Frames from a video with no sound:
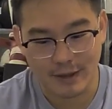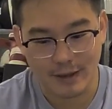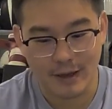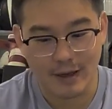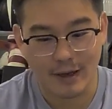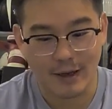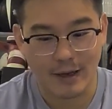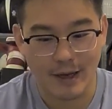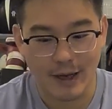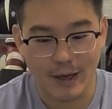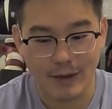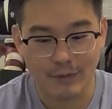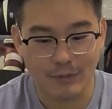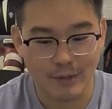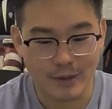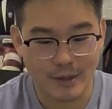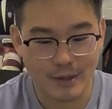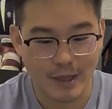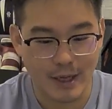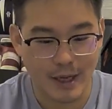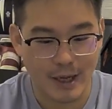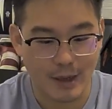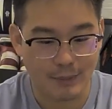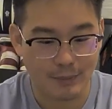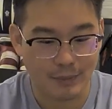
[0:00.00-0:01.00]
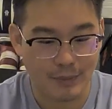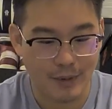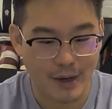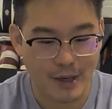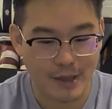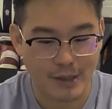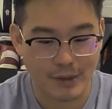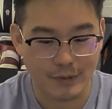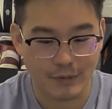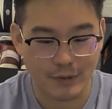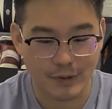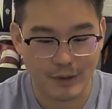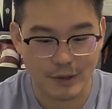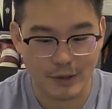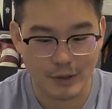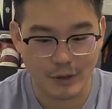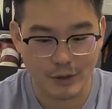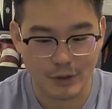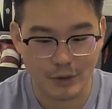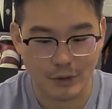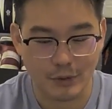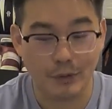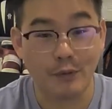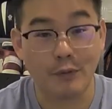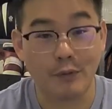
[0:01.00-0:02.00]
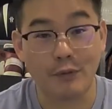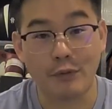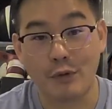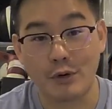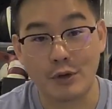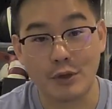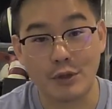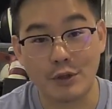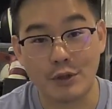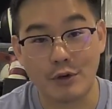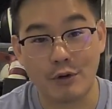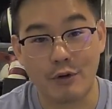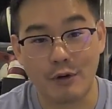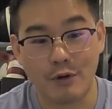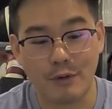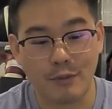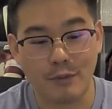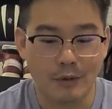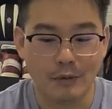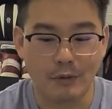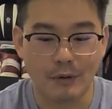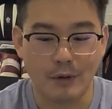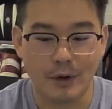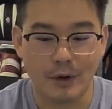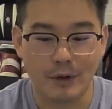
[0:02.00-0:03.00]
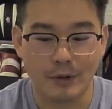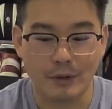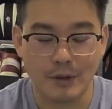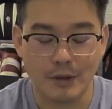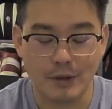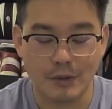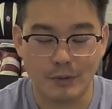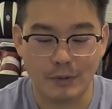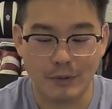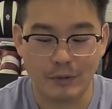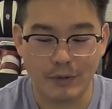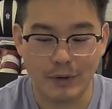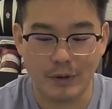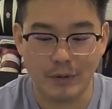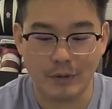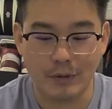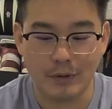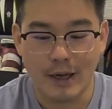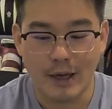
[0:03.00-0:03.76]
I've saying praise for this shoe for sure throughout this review.